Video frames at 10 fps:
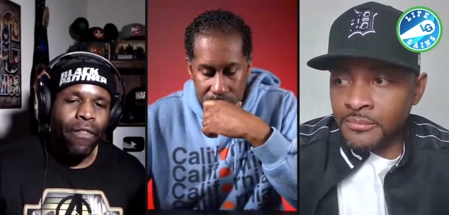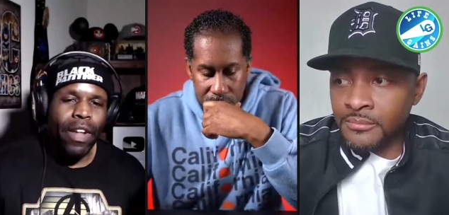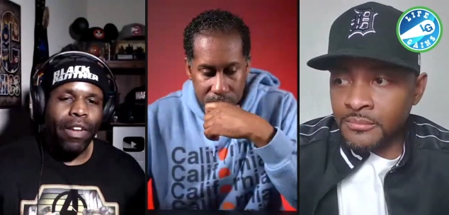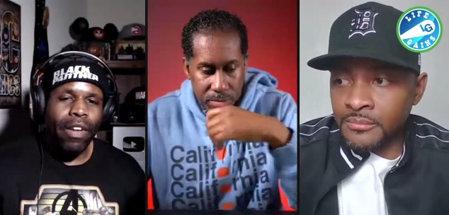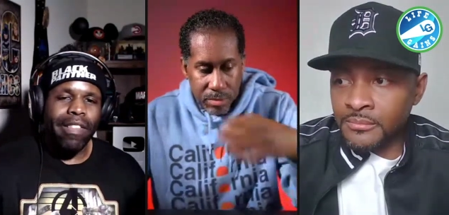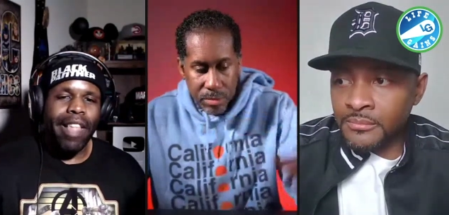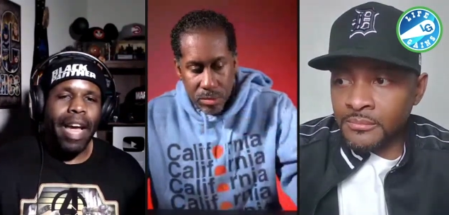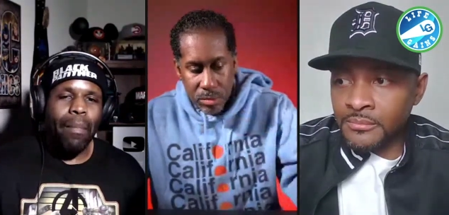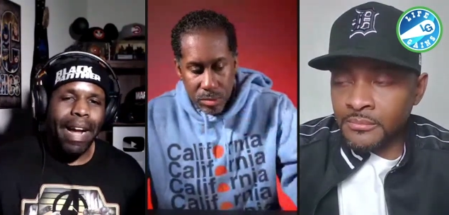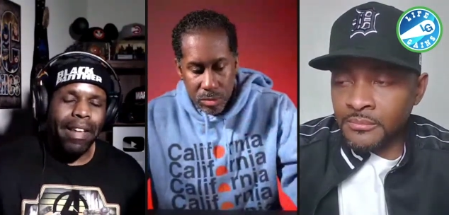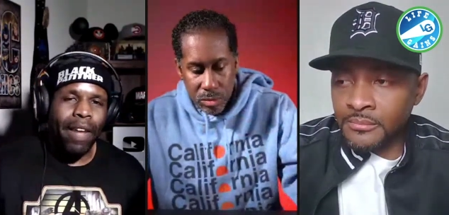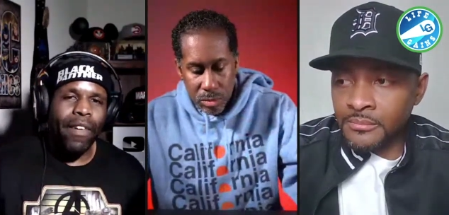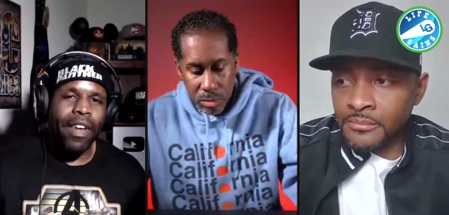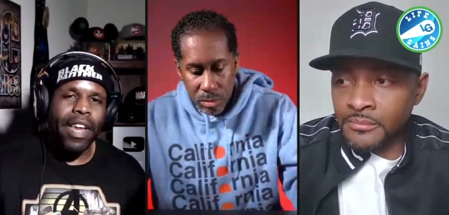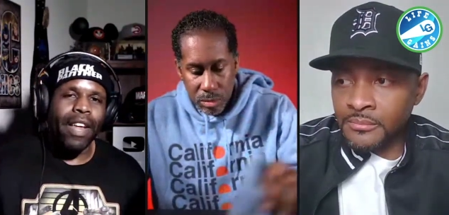Speaker 1: if it looks like my
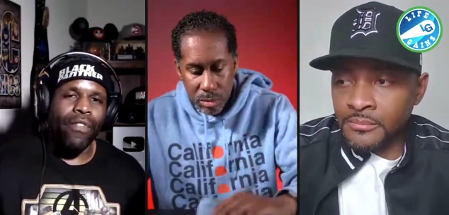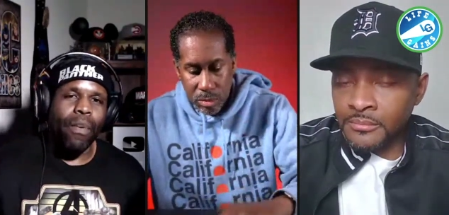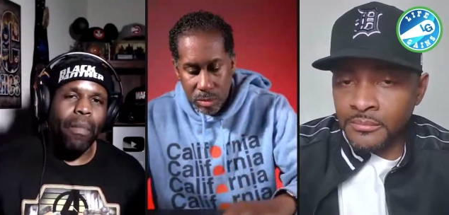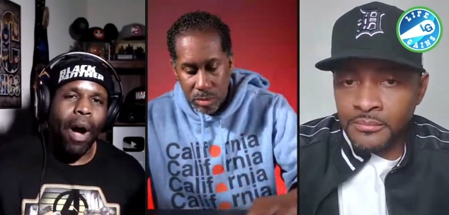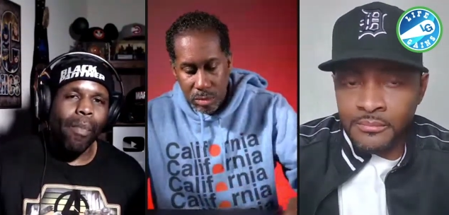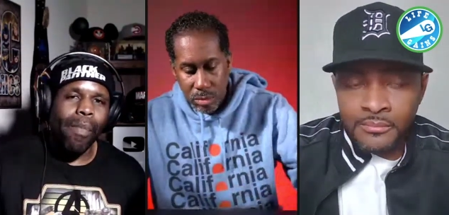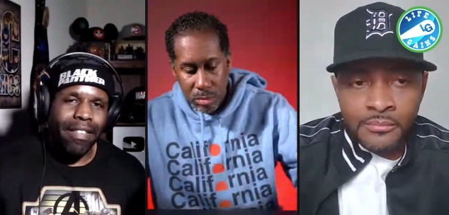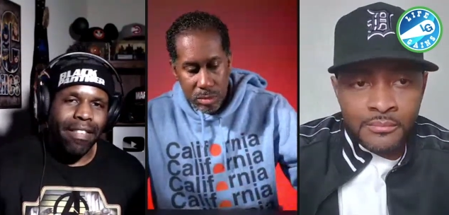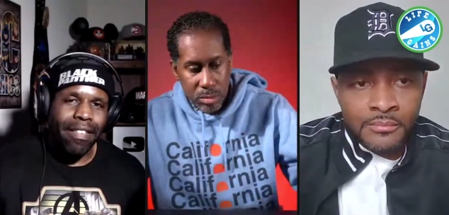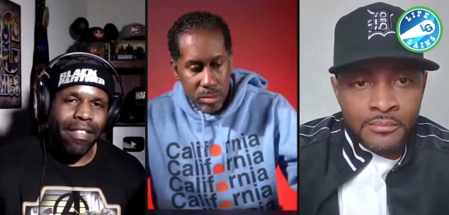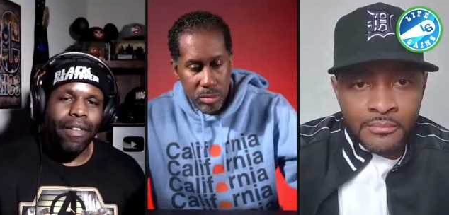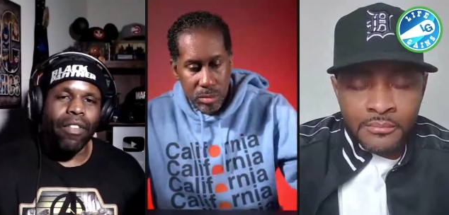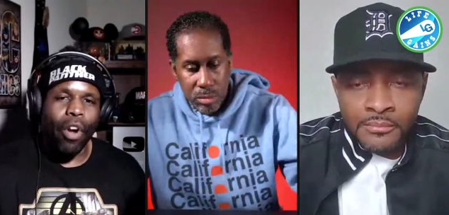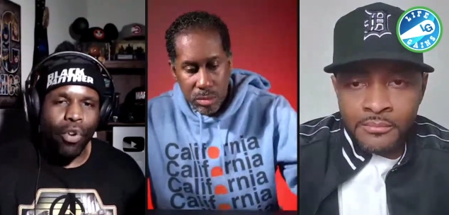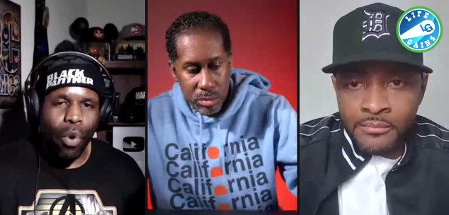dividends from all my
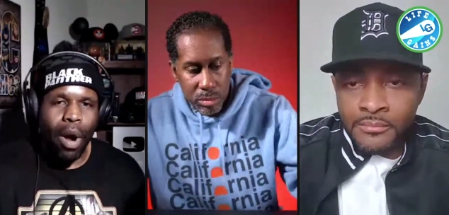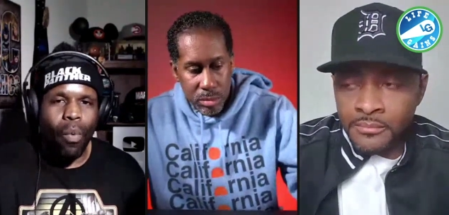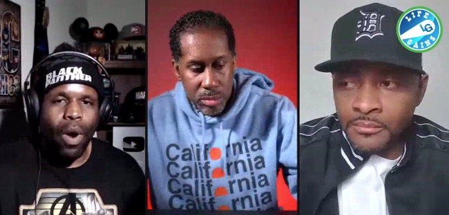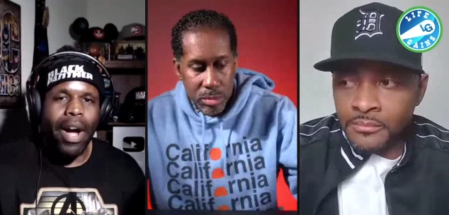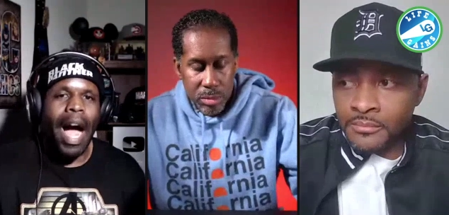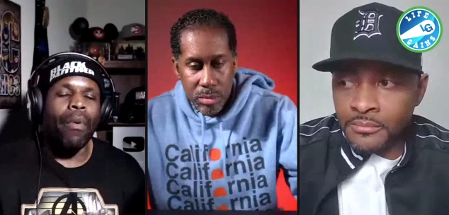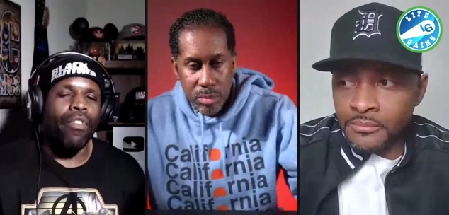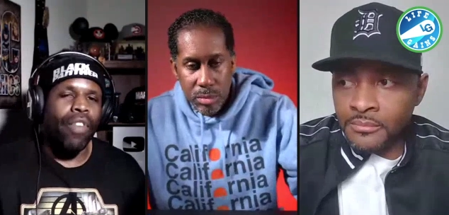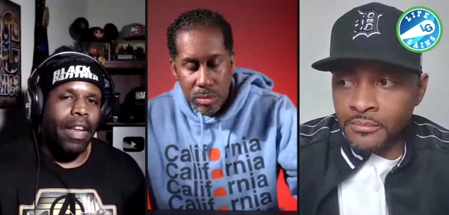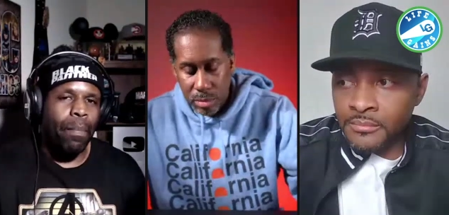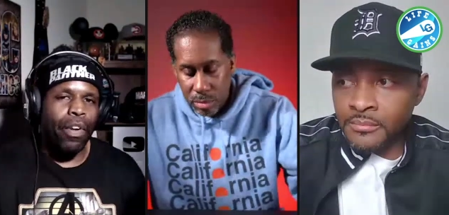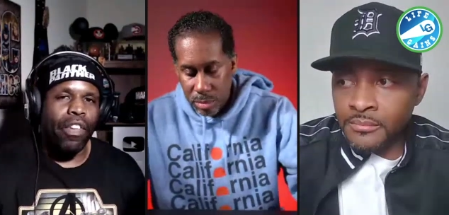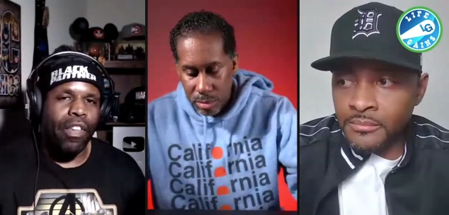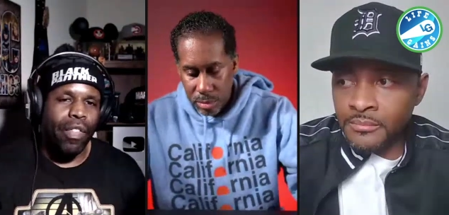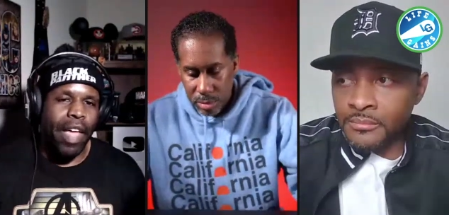savings are doing well, I would try to push
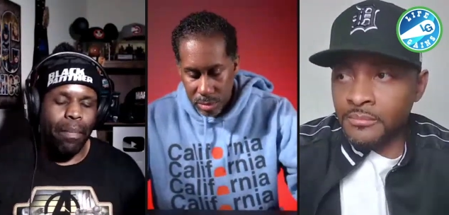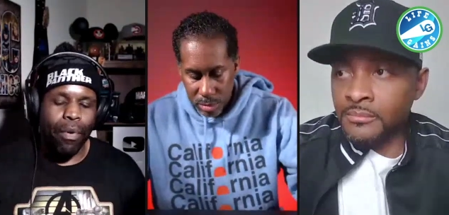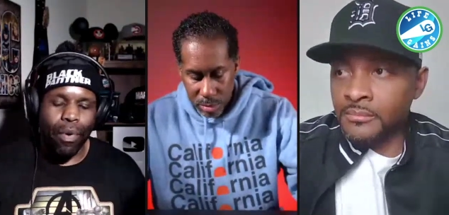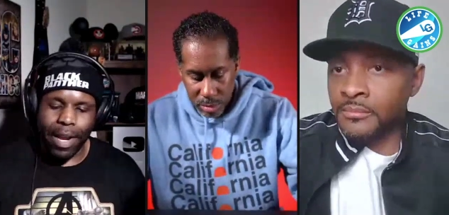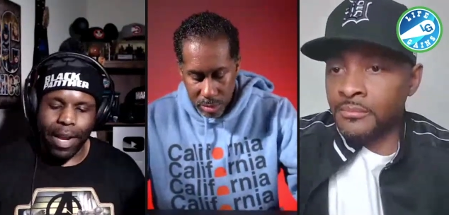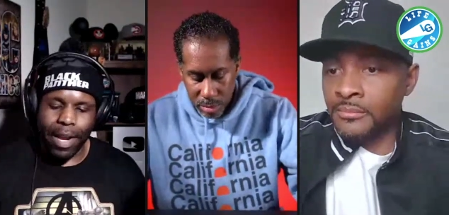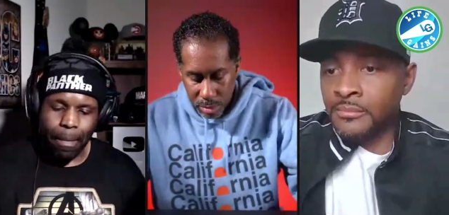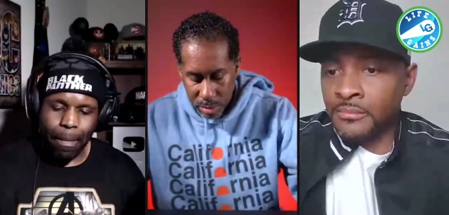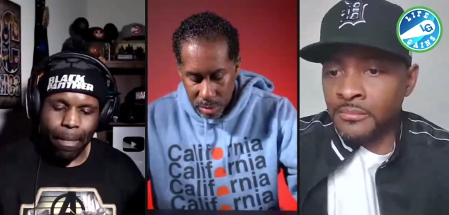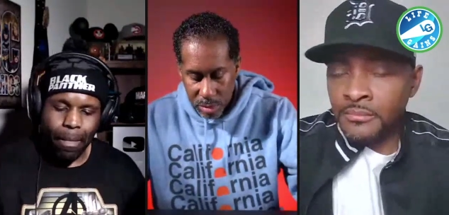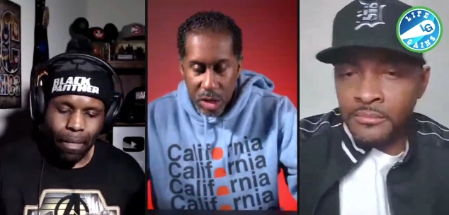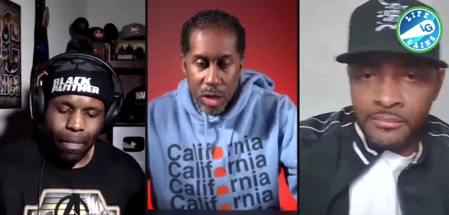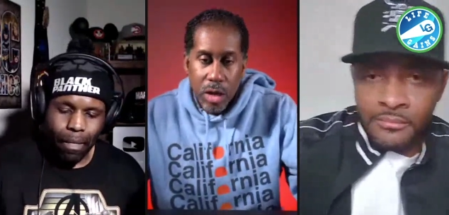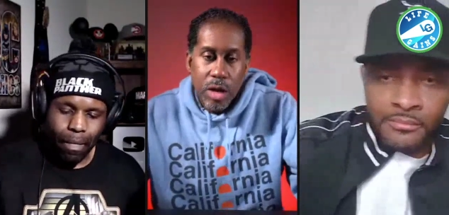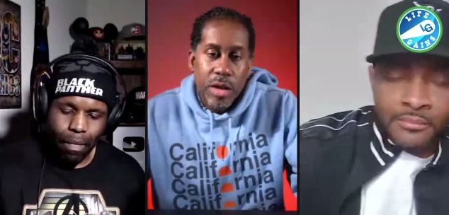it to that point.
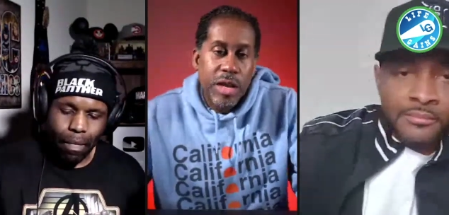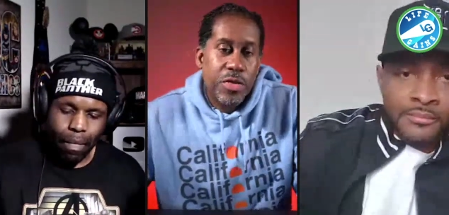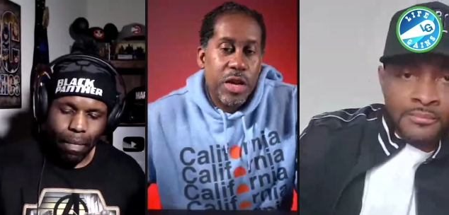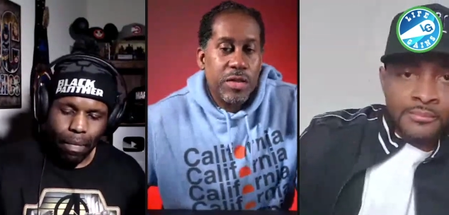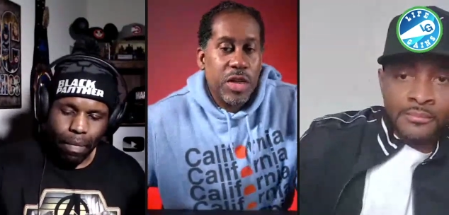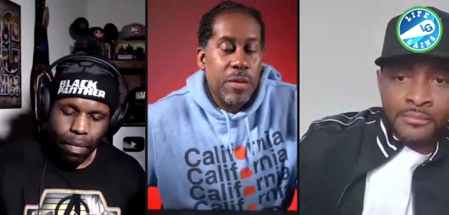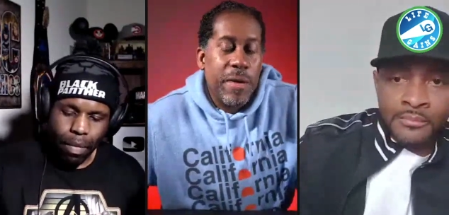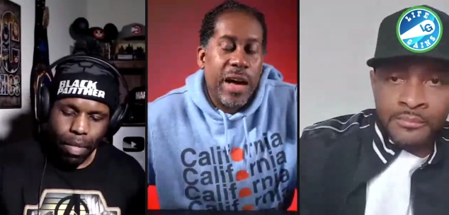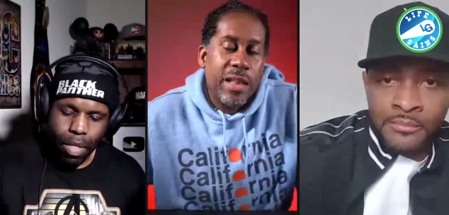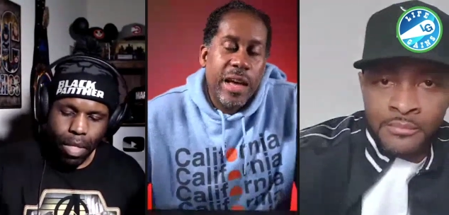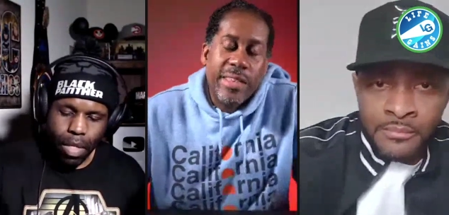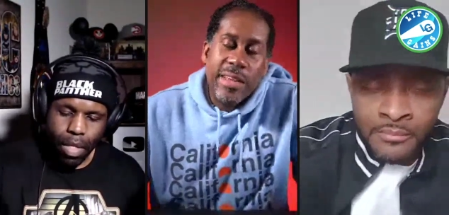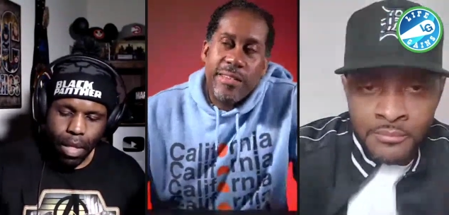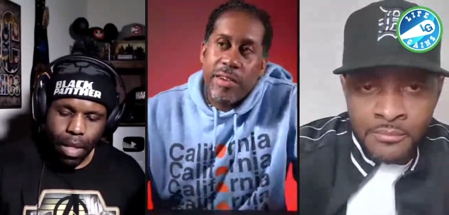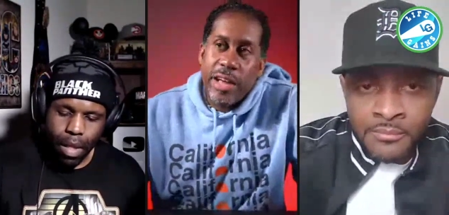
Speaker 2: Now think, think about it like this,
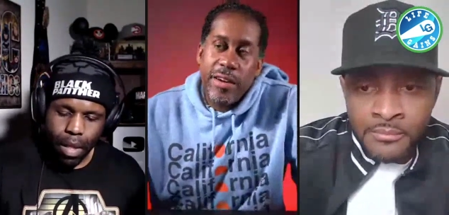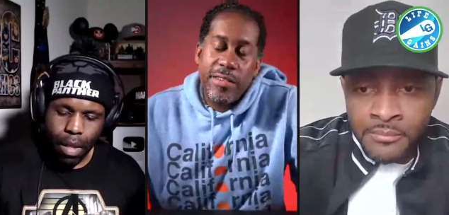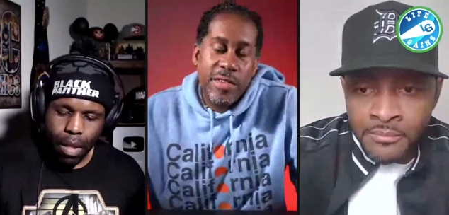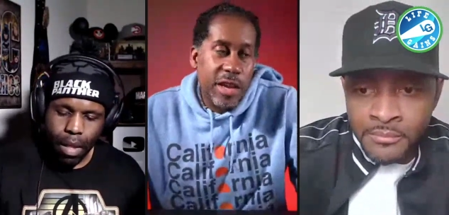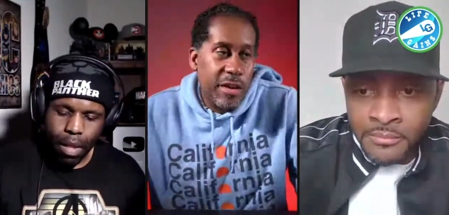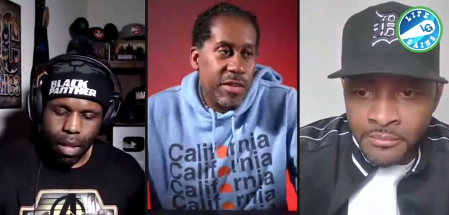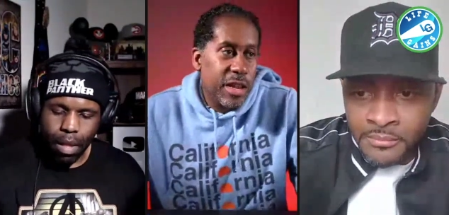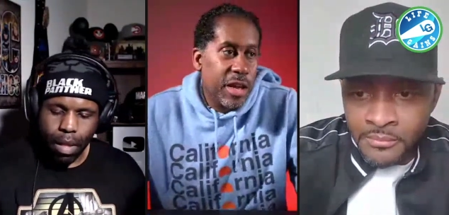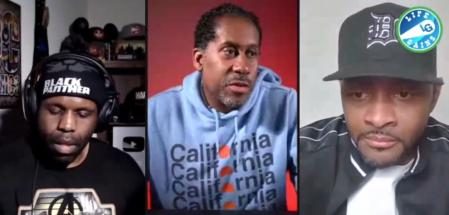right? Here's, here's another